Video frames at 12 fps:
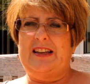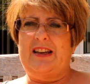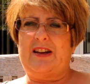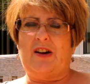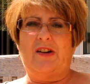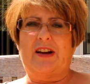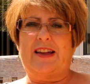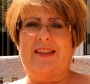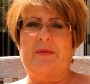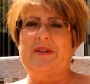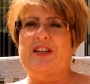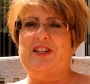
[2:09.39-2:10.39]
you can't get
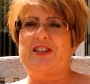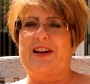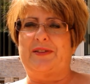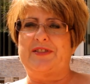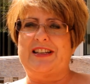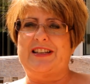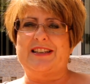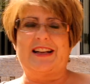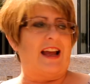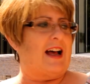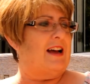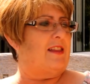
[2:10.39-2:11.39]
them in your shelves
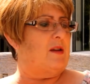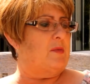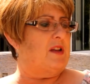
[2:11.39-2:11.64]
easily either.